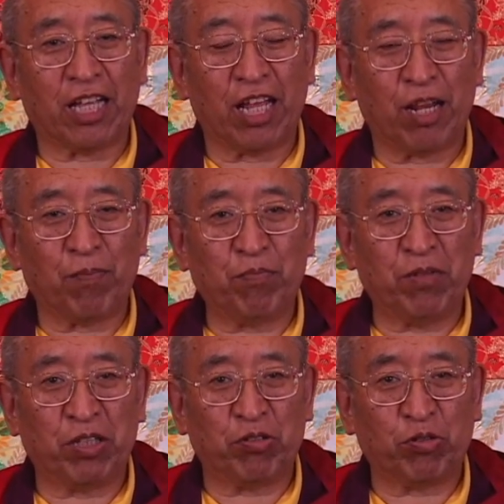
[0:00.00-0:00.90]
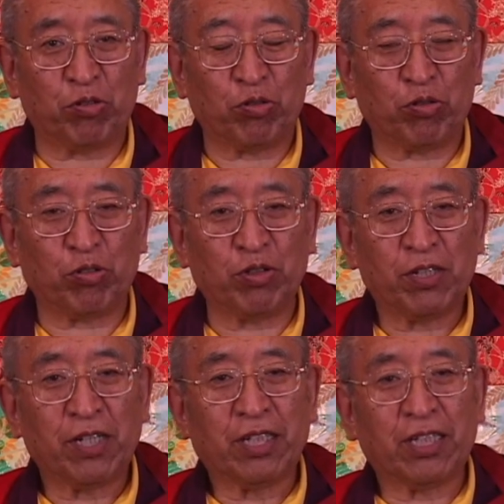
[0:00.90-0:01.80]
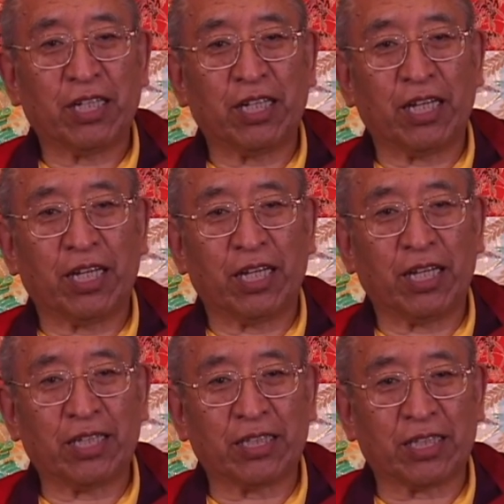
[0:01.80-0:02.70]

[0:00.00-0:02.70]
Compassion focused on sentient beings